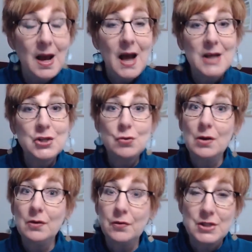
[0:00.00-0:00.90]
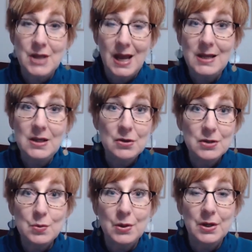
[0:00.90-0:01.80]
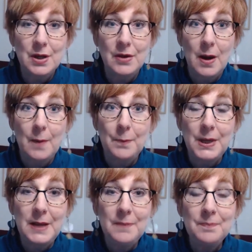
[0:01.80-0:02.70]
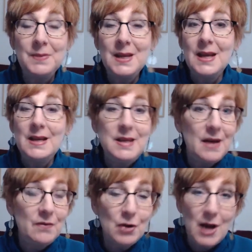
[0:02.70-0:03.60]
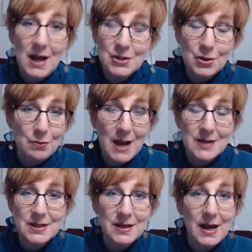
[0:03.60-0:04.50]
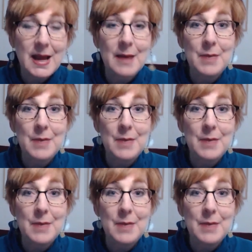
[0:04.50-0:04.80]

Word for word: I struggled for 10 years with another company never got to the ranks that I am